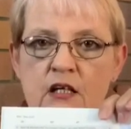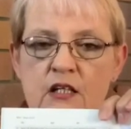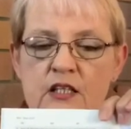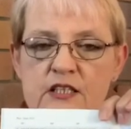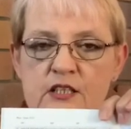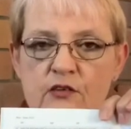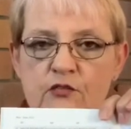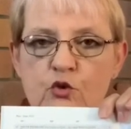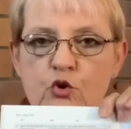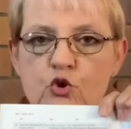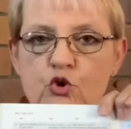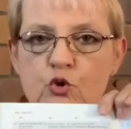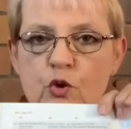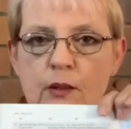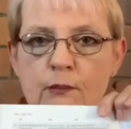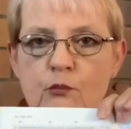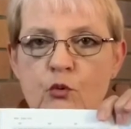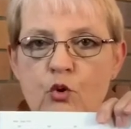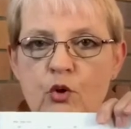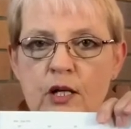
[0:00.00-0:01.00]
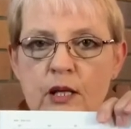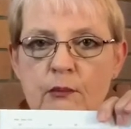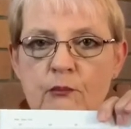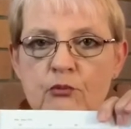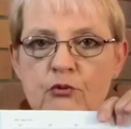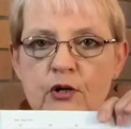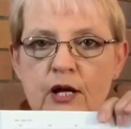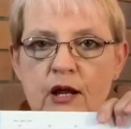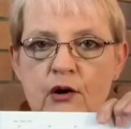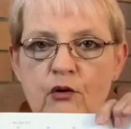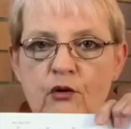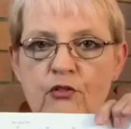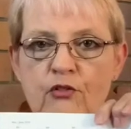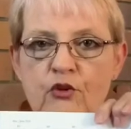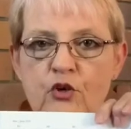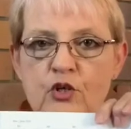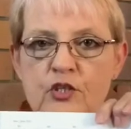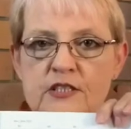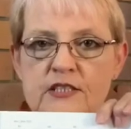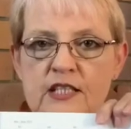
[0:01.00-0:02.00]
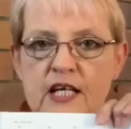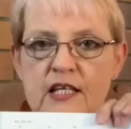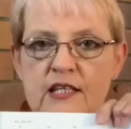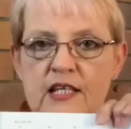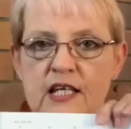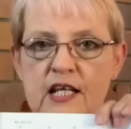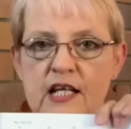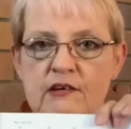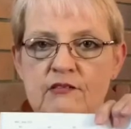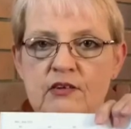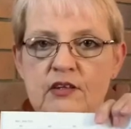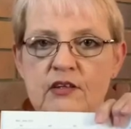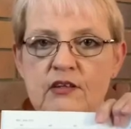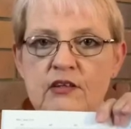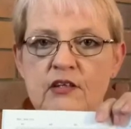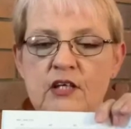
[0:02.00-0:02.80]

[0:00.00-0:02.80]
So if you're doing morning prayer on Thursday the 11th,